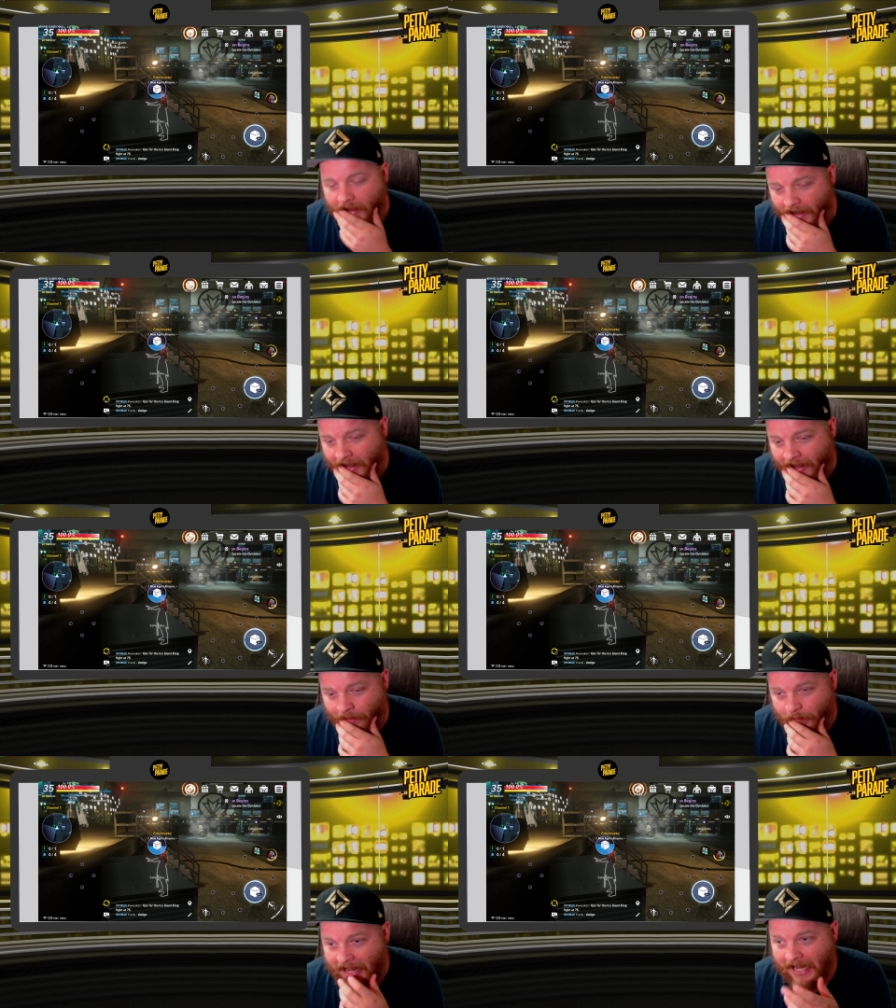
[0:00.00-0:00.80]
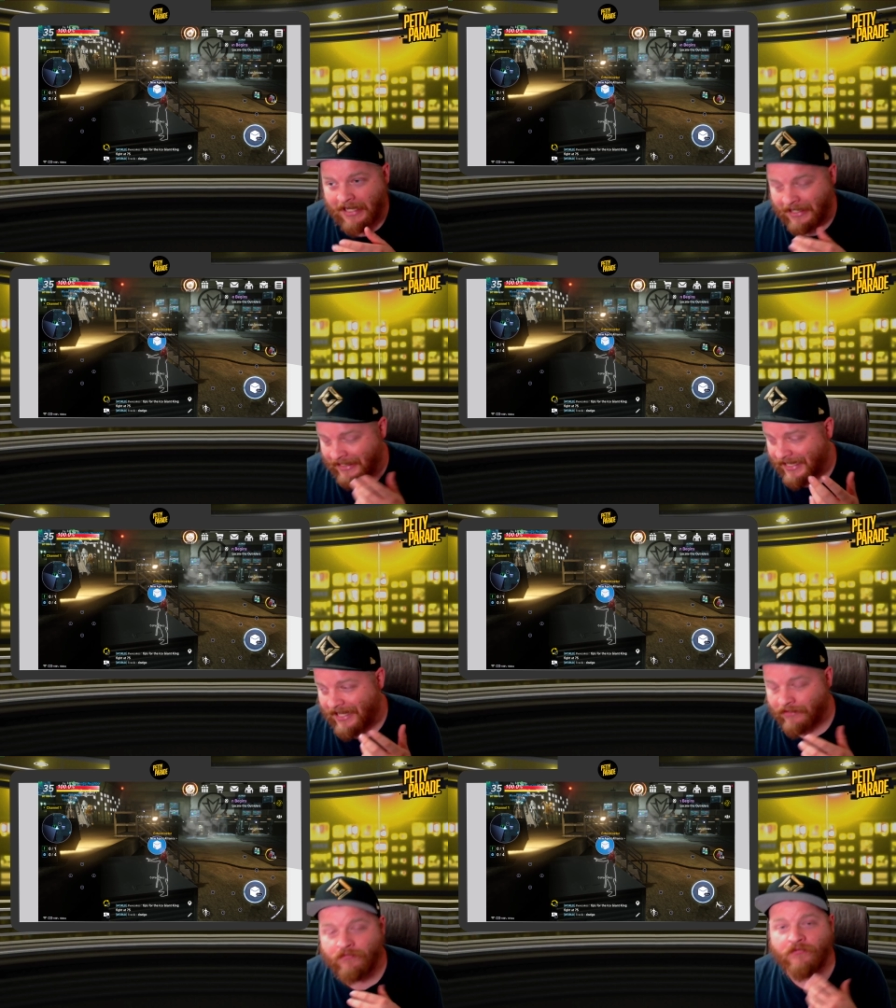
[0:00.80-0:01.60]
And
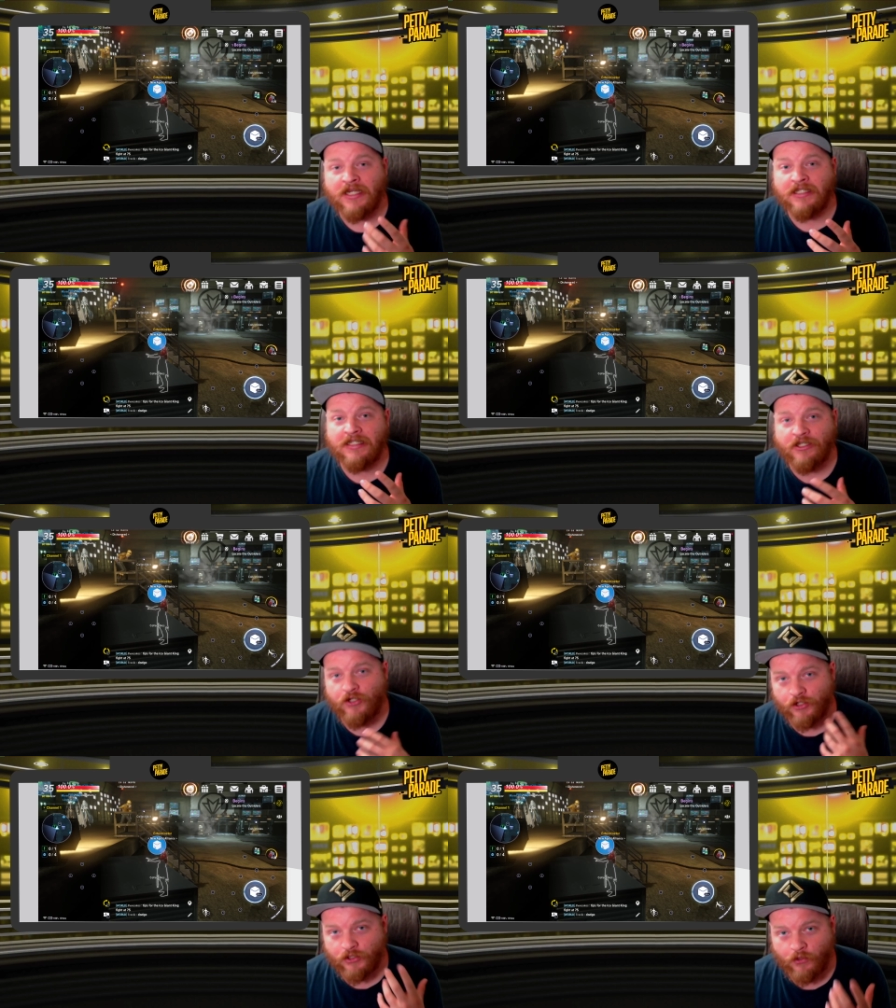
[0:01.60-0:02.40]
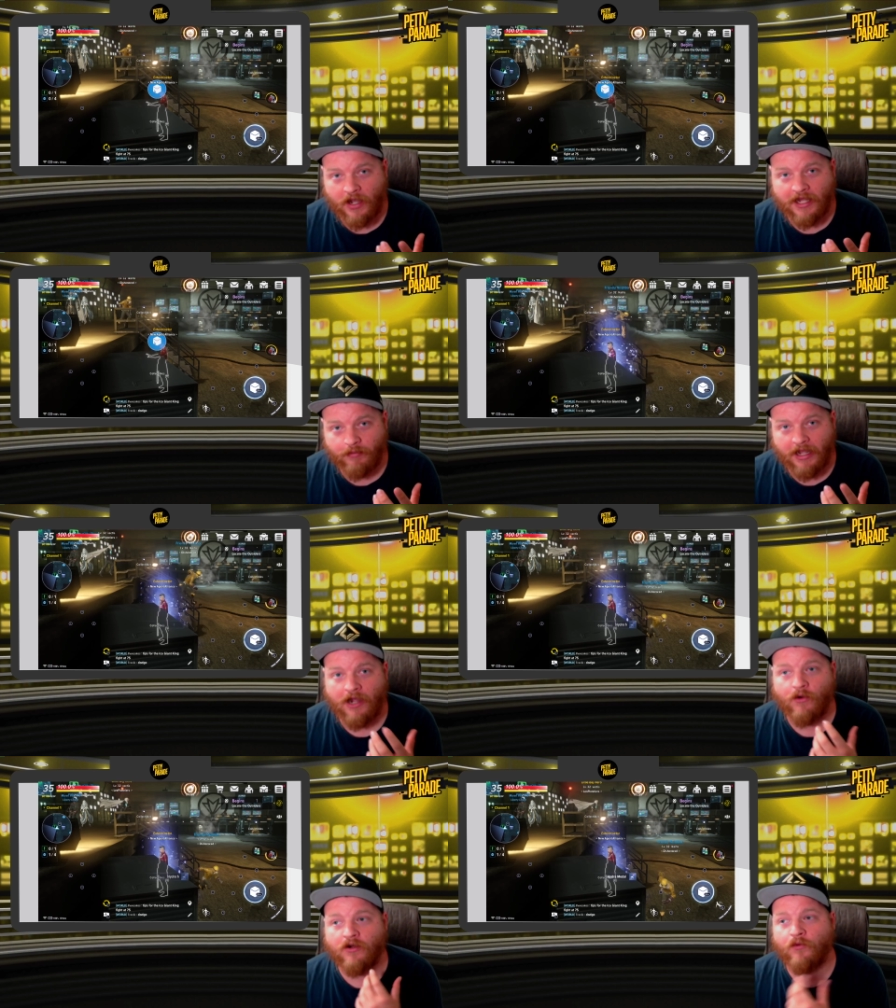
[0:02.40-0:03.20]
again, feeds into your squad
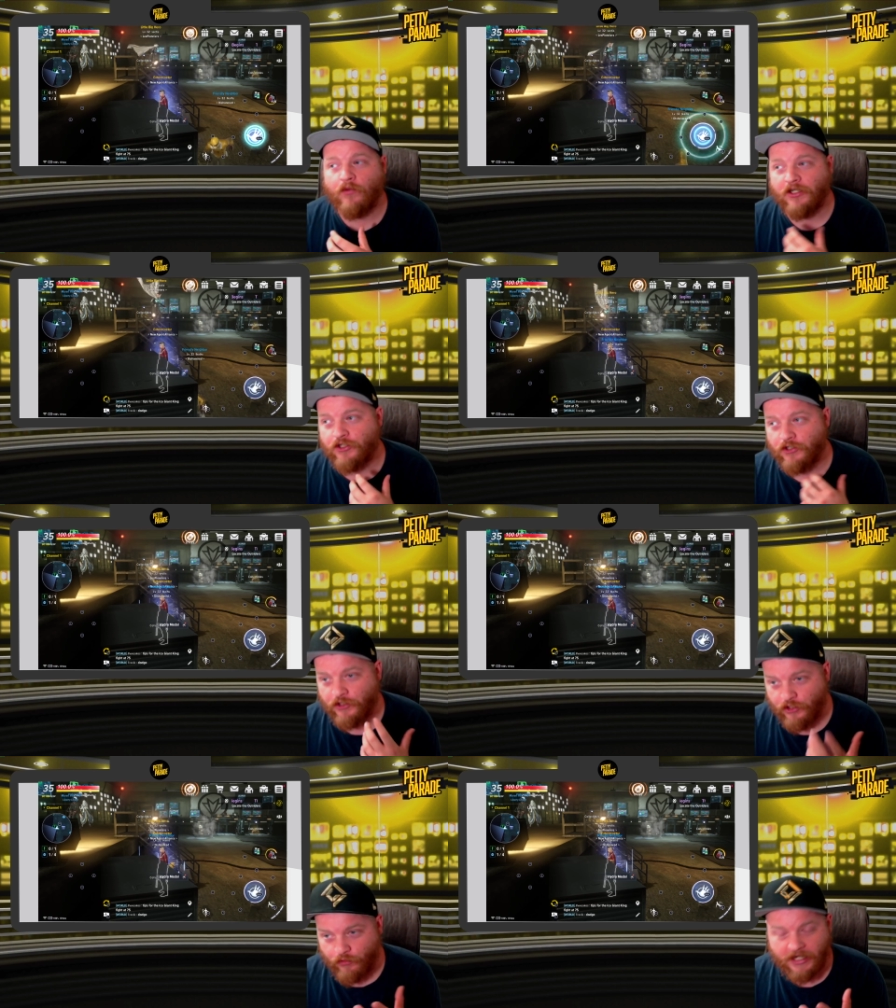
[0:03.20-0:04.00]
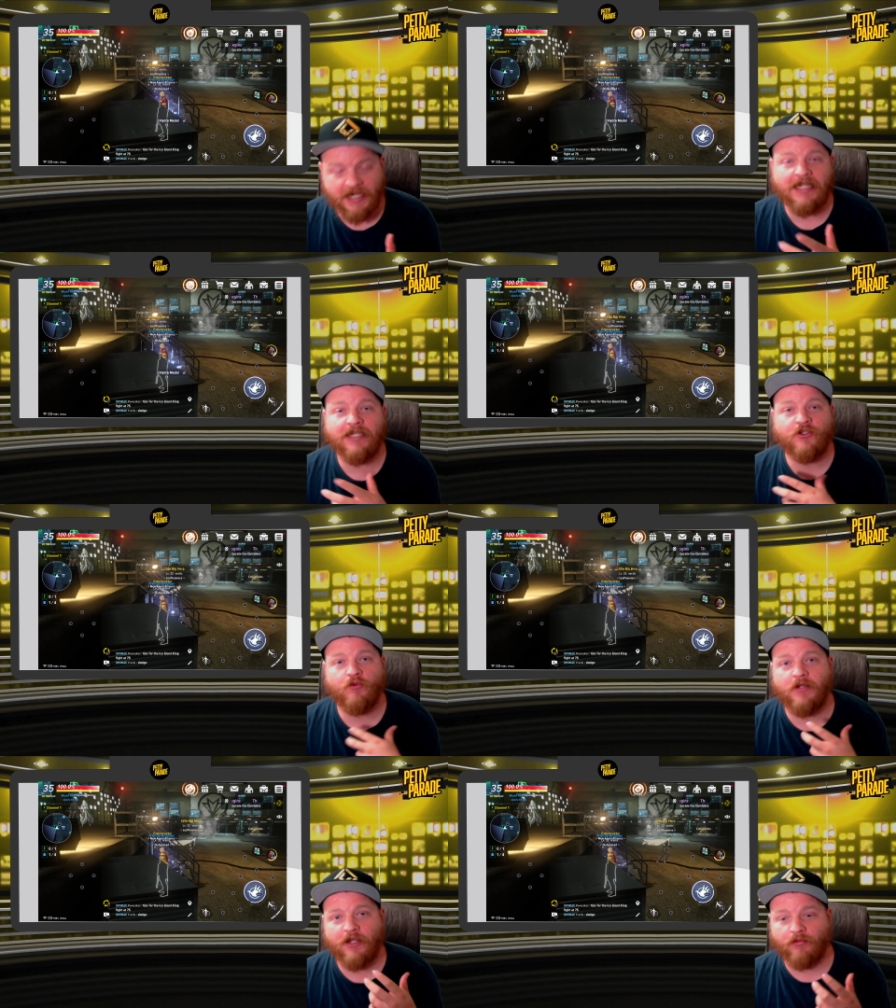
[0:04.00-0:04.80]
power, which you need to
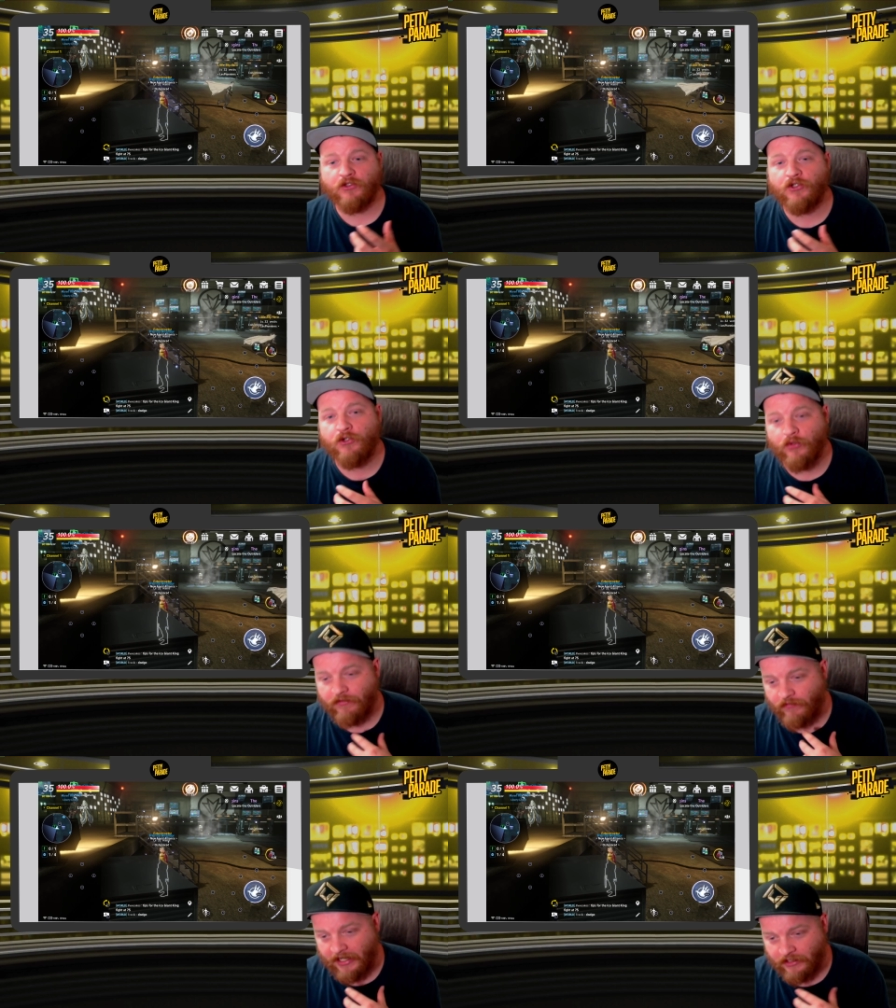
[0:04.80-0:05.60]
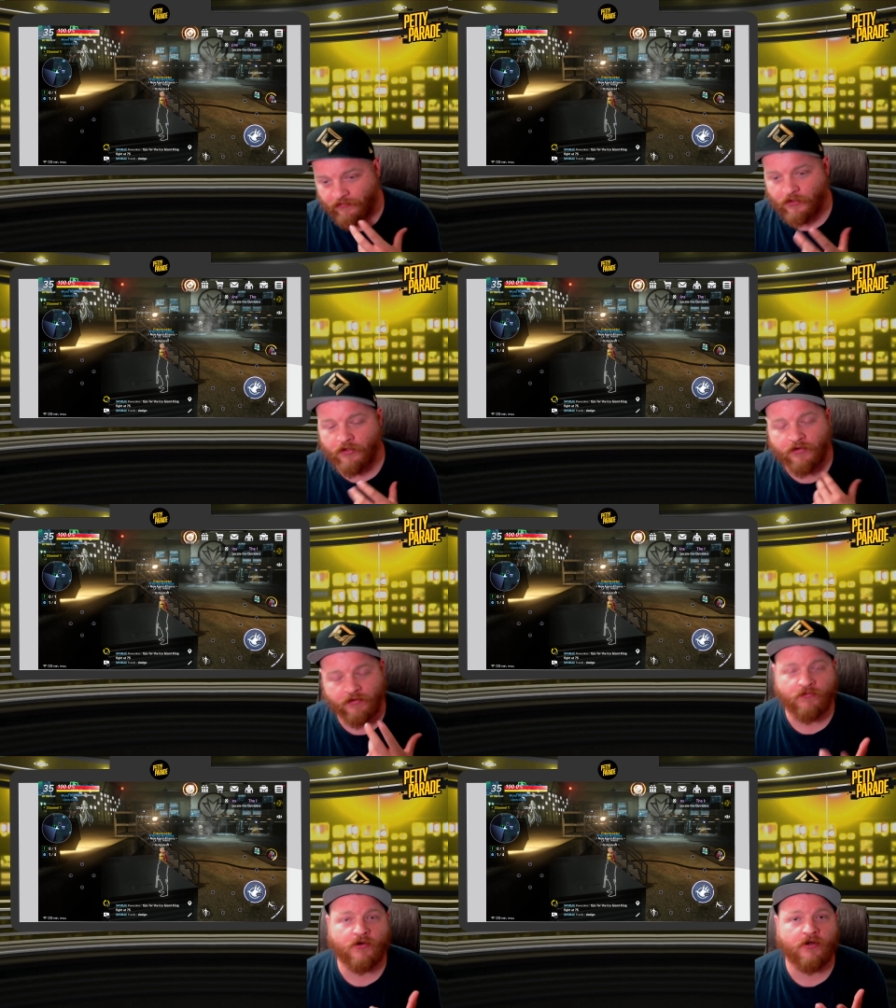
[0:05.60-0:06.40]
be able to advance further
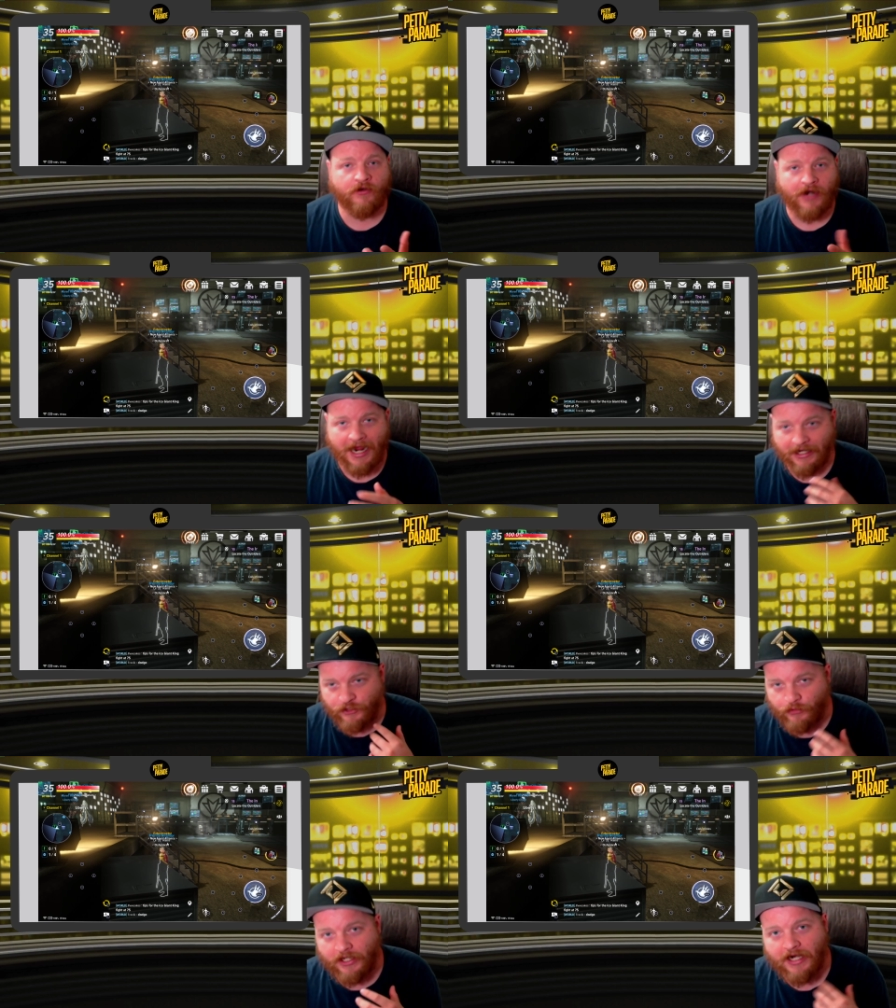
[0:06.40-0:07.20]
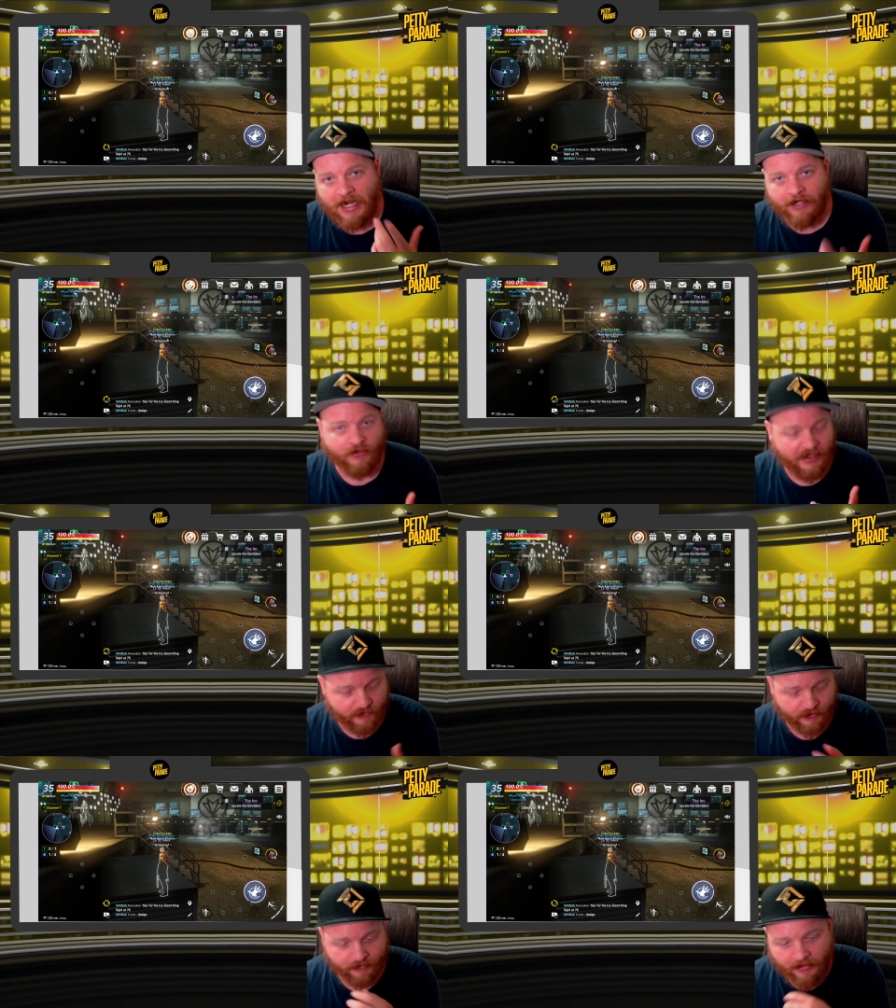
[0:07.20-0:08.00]
and further as you get higher
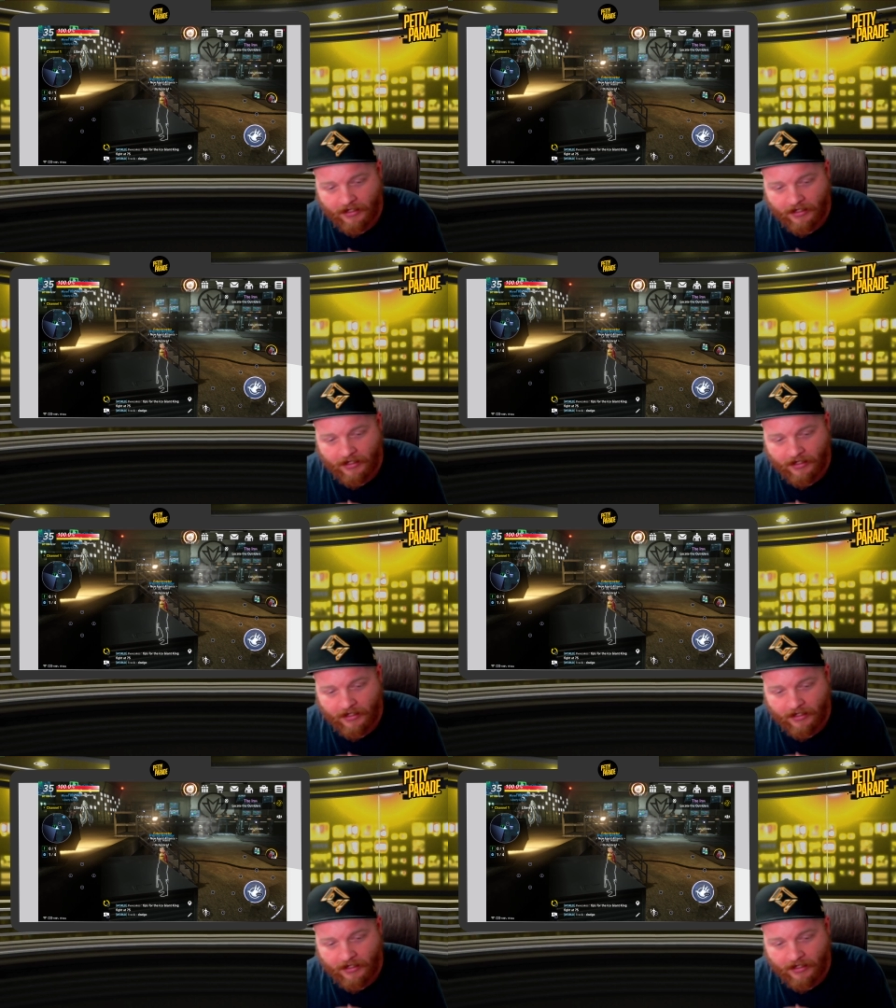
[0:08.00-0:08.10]
level.